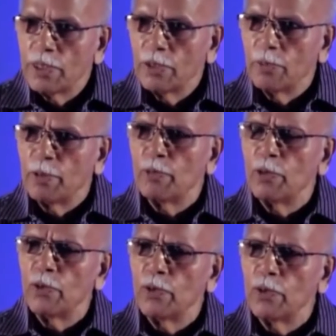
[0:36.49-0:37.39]
You know,
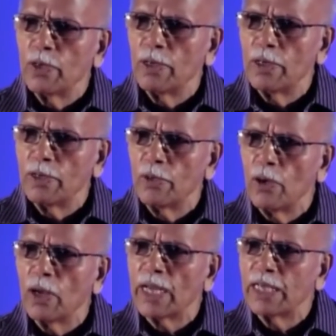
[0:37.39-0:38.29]
people who do
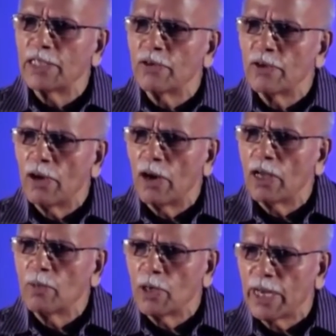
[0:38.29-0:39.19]
all kinds of
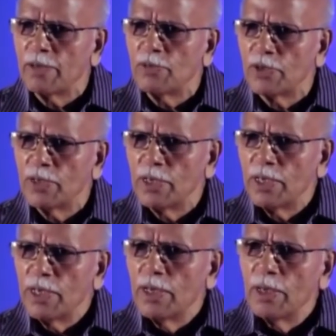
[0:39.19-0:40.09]
horrible crimes,
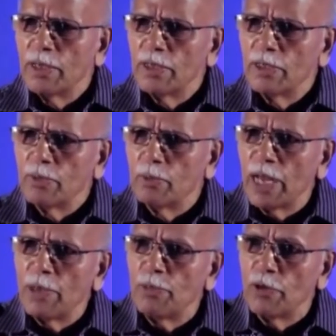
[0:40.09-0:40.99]

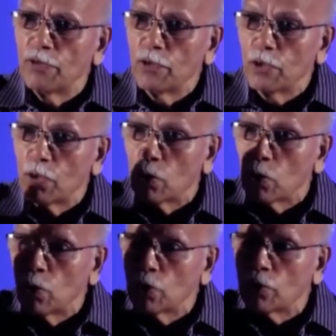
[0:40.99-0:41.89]
bribe of
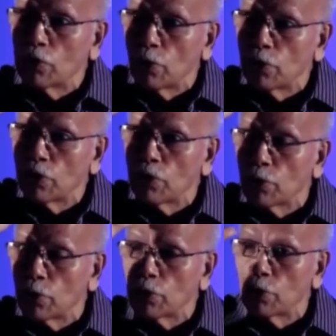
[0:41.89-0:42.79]
crores, thousands
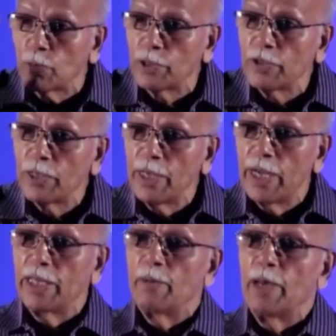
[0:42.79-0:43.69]
of crores of rupees,
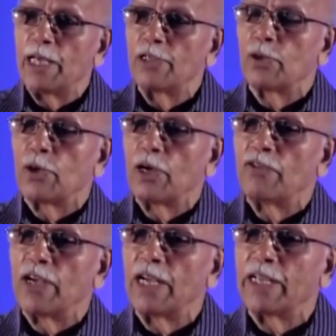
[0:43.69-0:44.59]
and the man is so
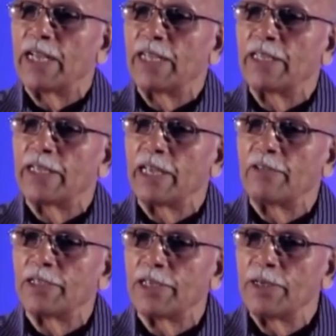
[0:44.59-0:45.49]
confidently telling the
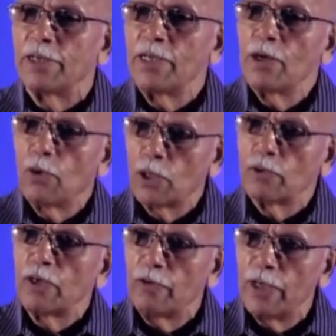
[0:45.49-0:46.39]
television, court
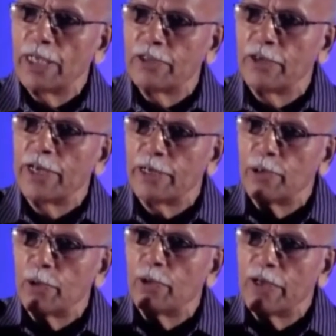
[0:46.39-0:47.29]
will exonerate
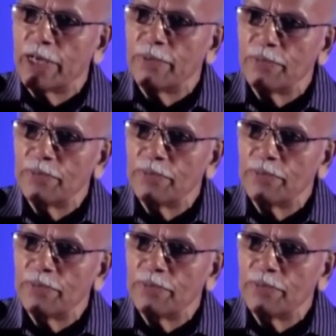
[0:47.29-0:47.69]
me, don't worry.